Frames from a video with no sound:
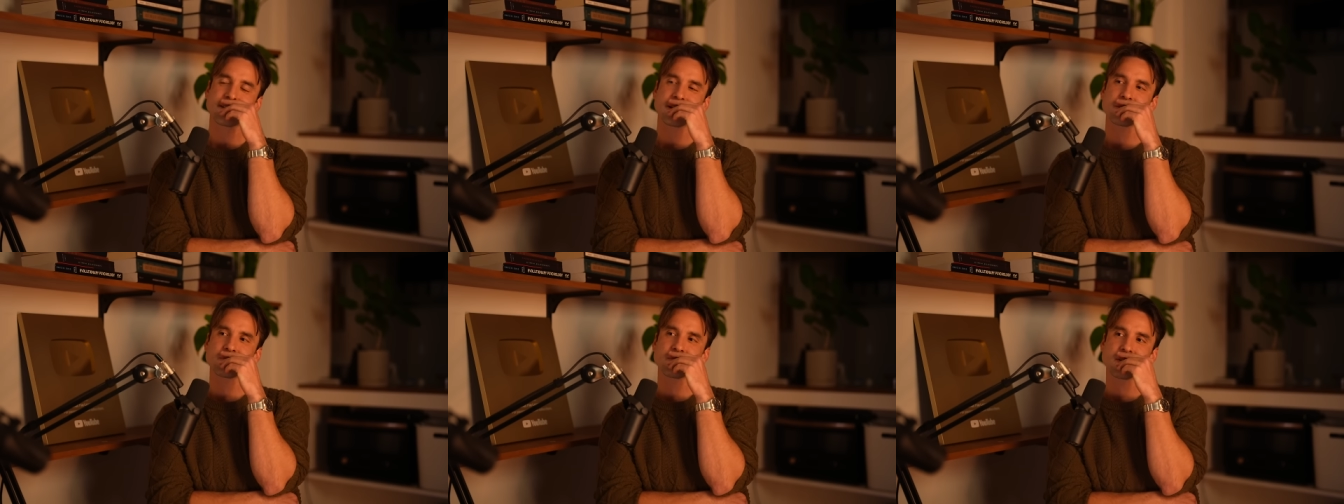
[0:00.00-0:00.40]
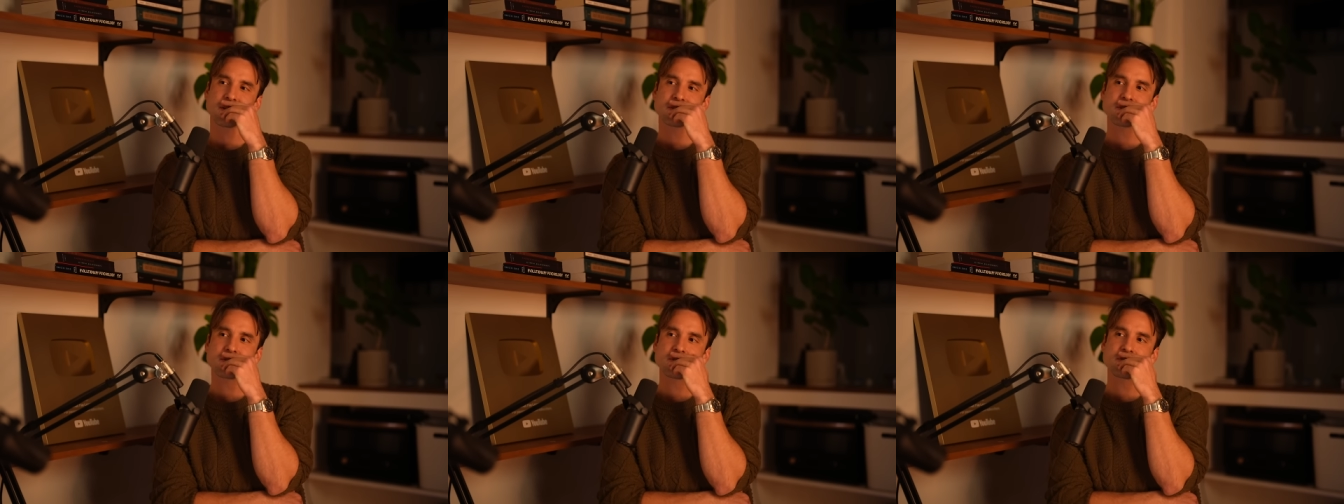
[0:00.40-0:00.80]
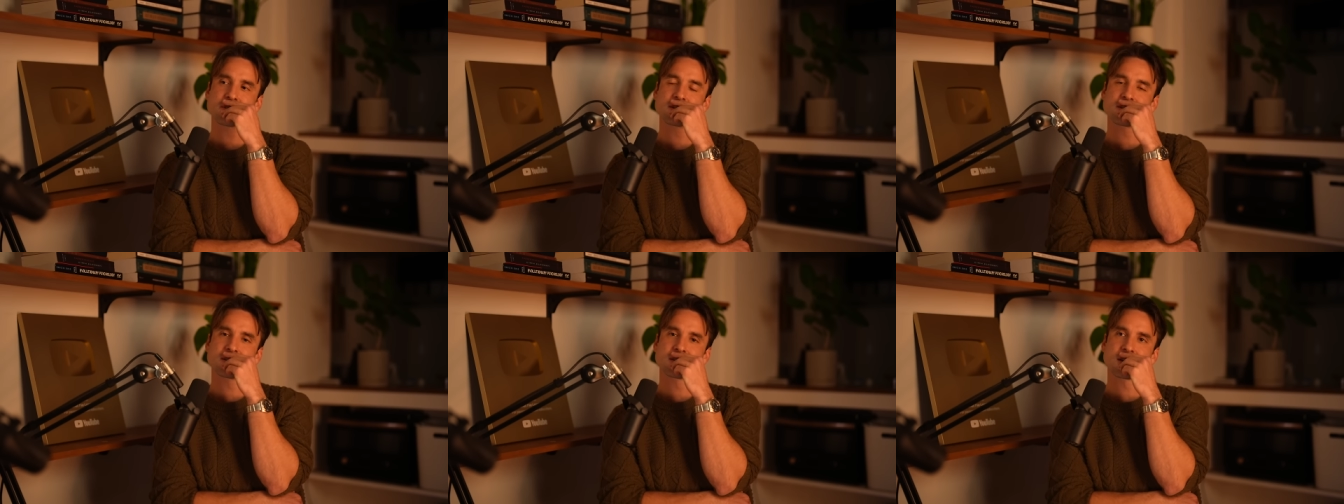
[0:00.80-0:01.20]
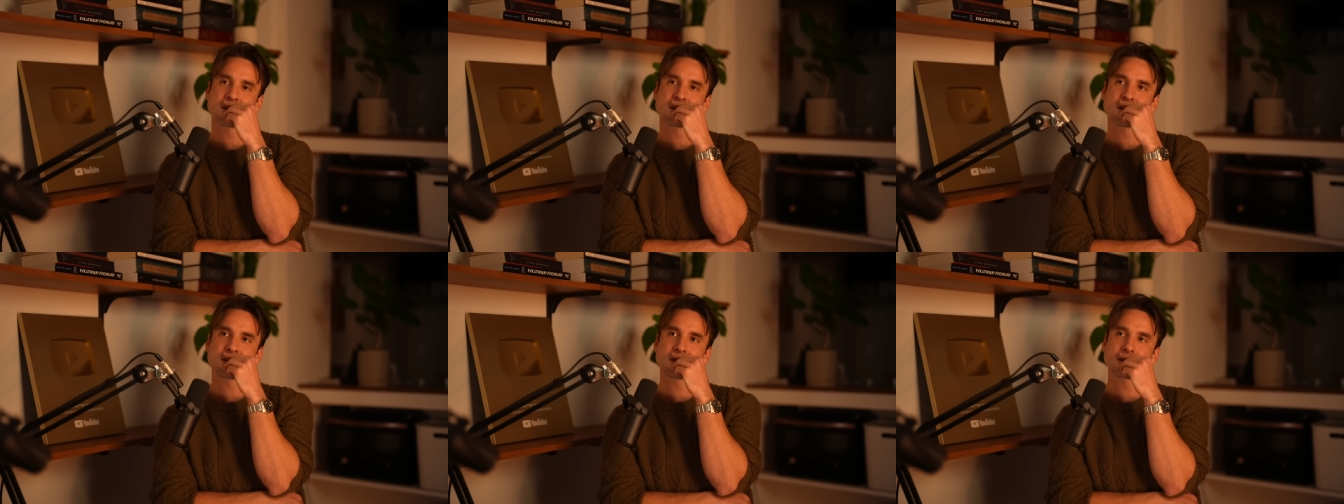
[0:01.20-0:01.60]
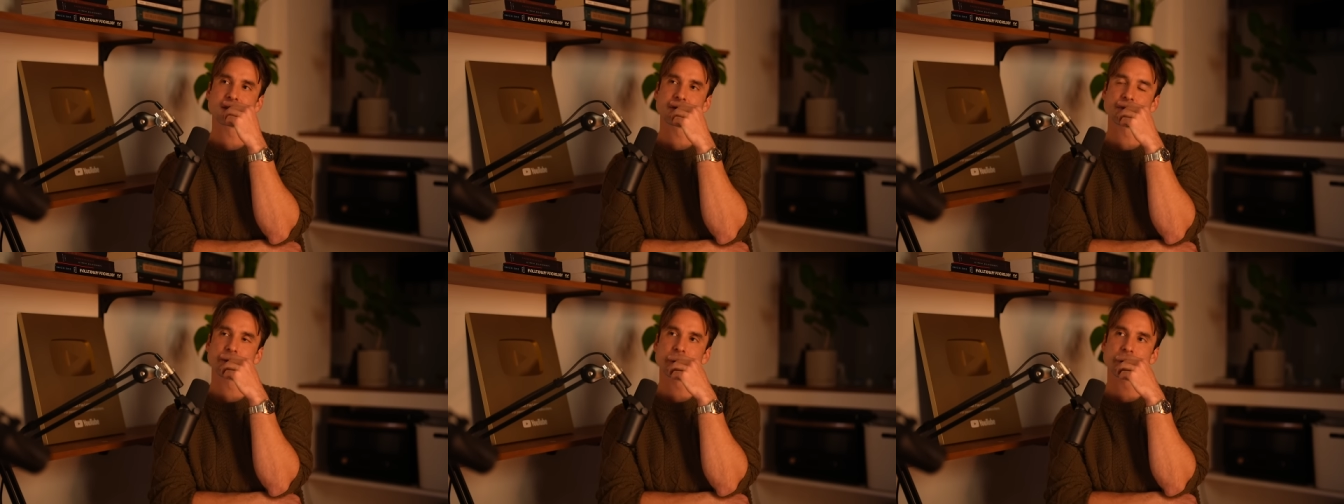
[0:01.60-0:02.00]
I know even in uh,
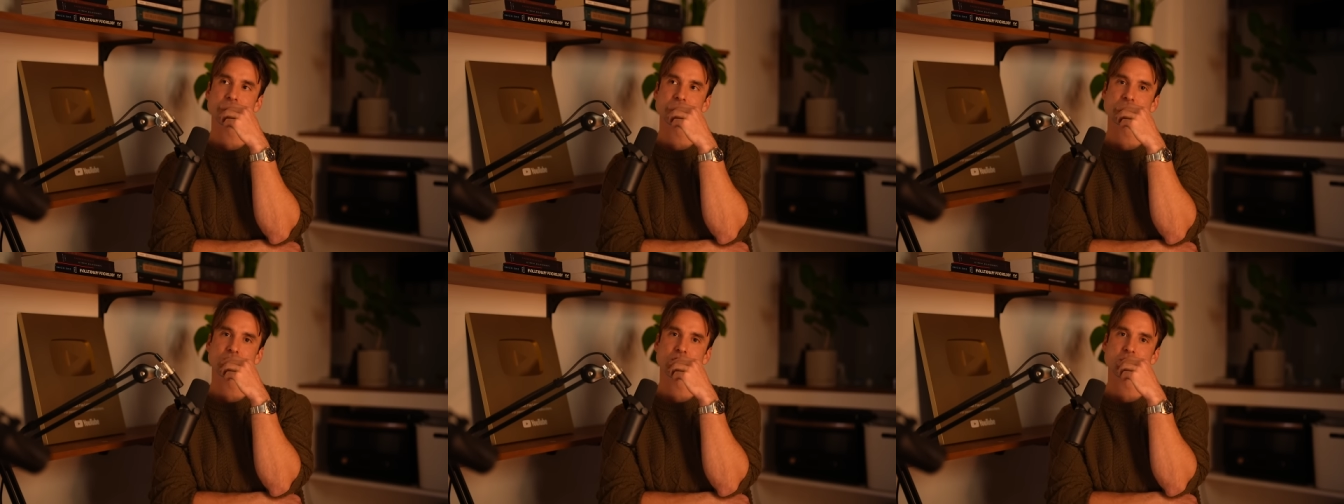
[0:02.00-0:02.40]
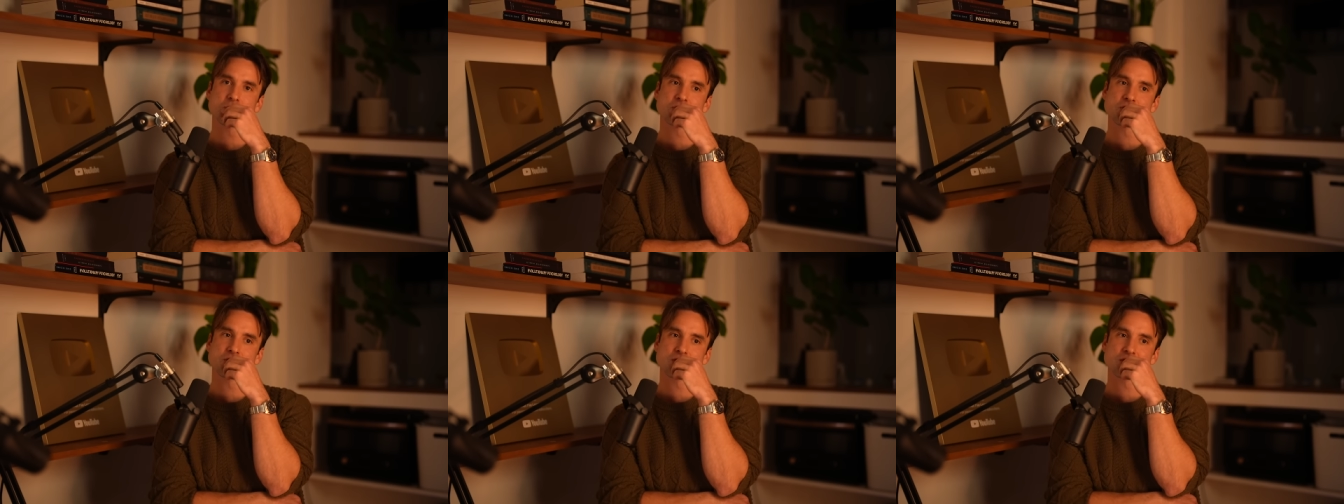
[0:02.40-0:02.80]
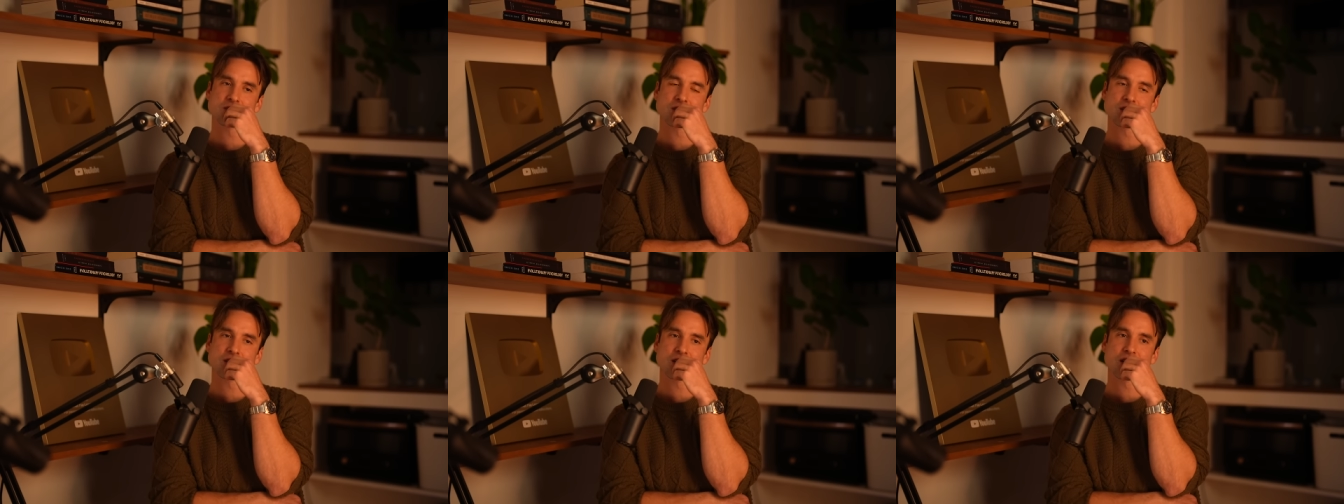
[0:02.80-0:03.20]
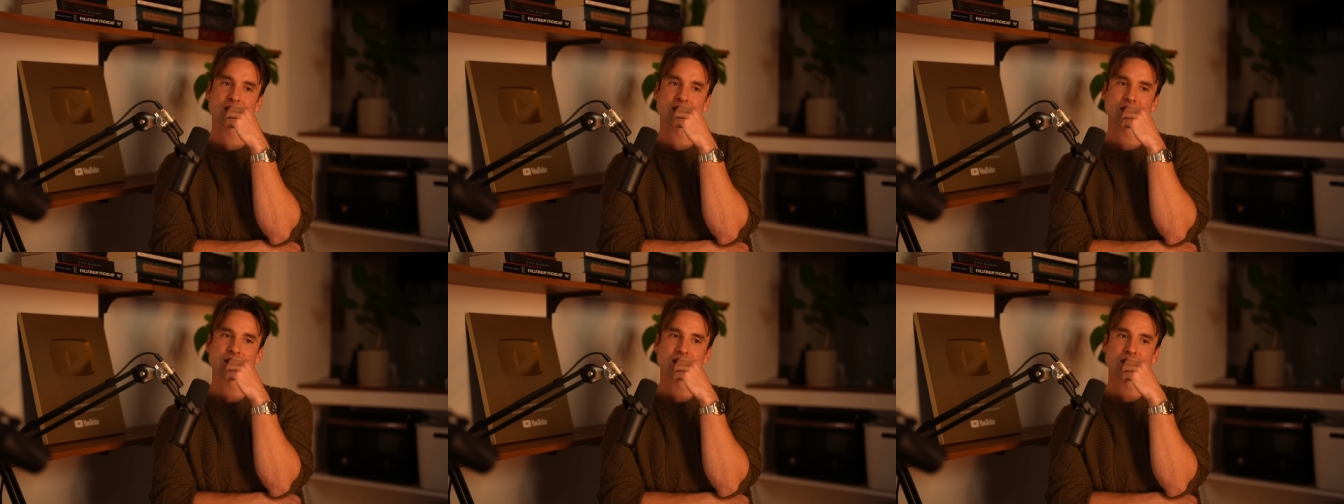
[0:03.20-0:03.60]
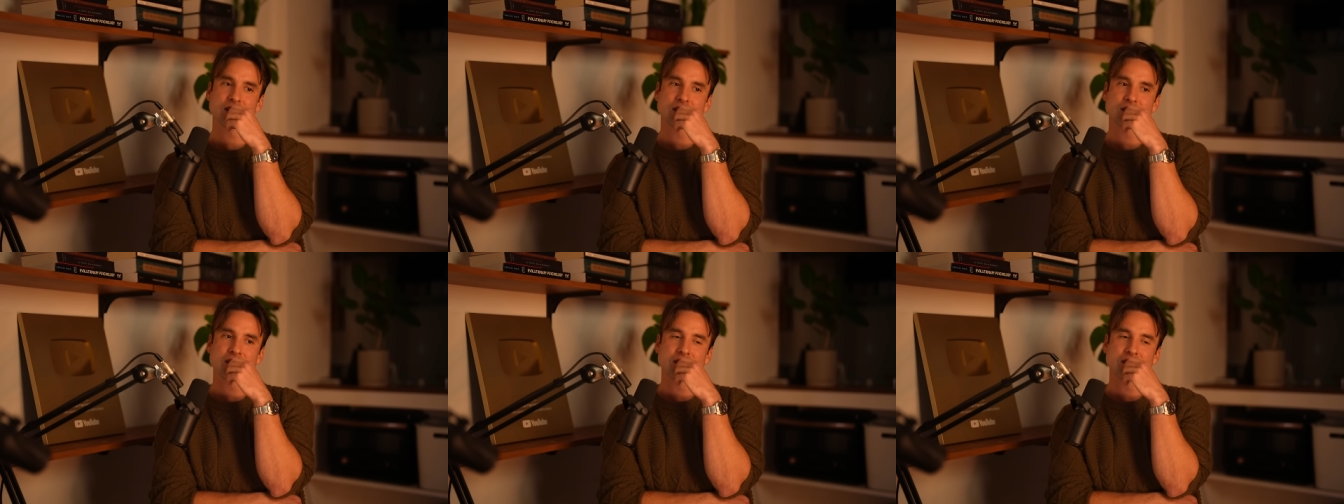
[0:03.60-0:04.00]
the Buddhist scriptures they say that
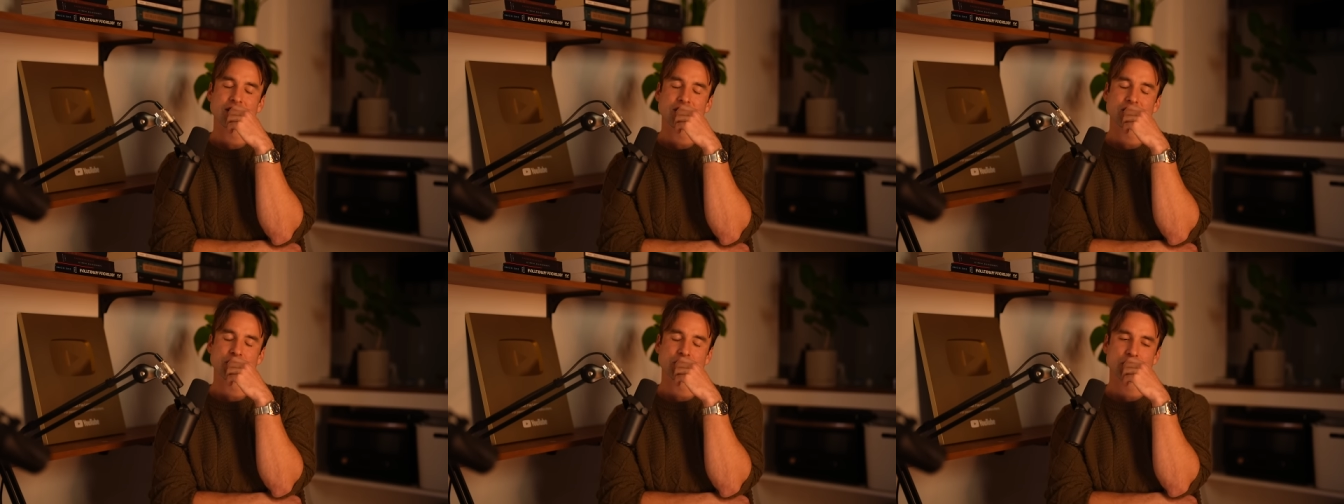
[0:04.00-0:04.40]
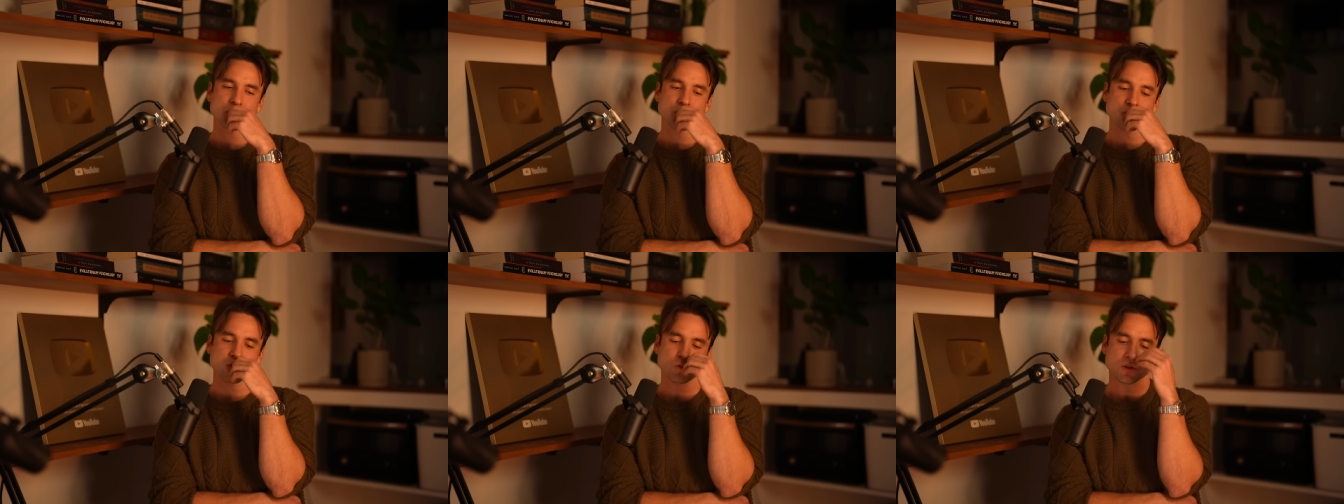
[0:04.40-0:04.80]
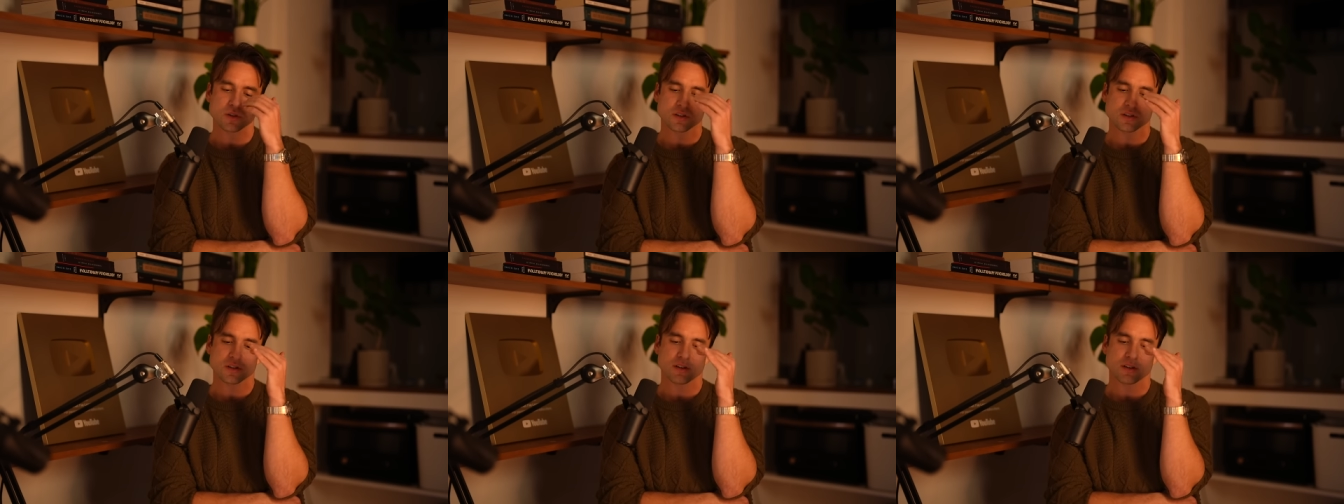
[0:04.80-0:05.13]
to